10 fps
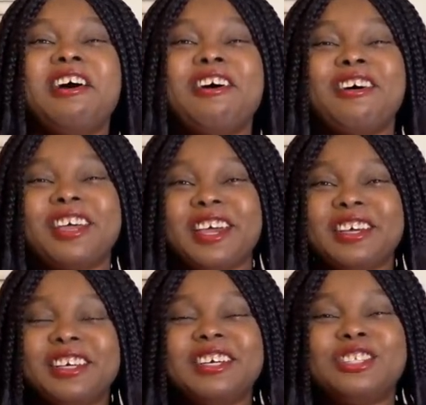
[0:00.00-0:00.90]

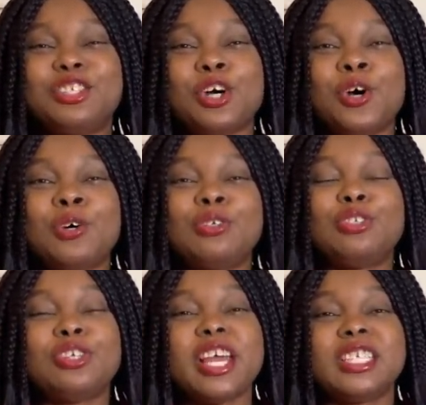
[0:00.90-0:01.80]
Okay, so
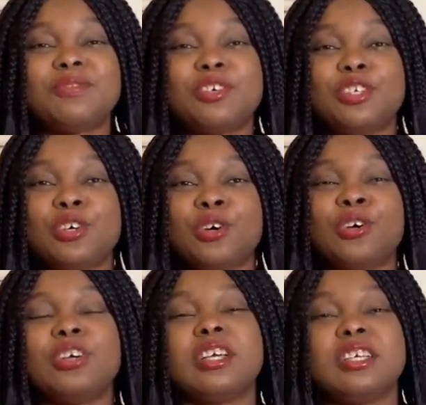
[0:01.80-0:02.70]
today's
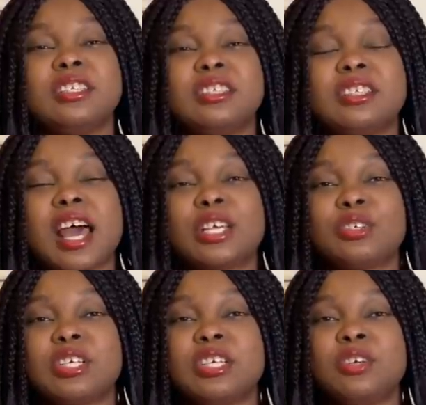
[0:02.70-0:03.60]
video is
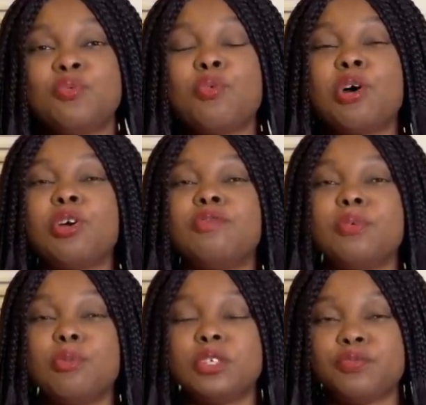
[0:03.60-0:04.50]
actually one of the
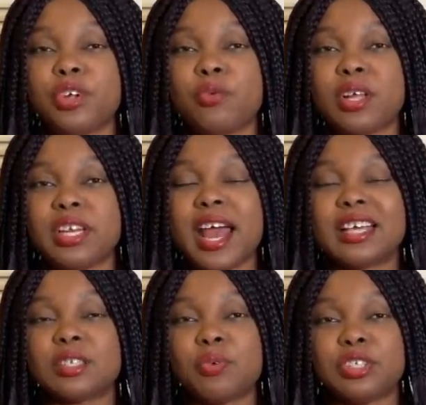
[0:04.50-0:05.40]
most frequently
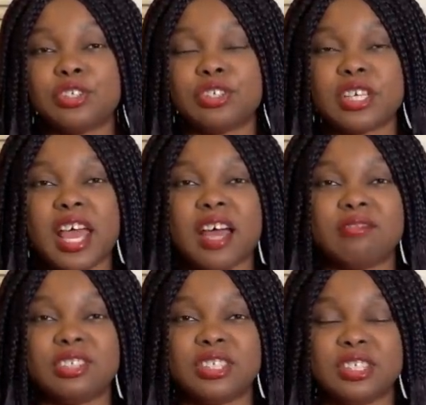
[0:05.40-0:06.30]
asked questions I have
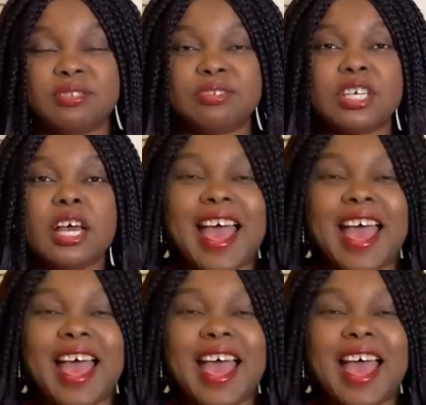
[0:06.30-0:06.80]
received,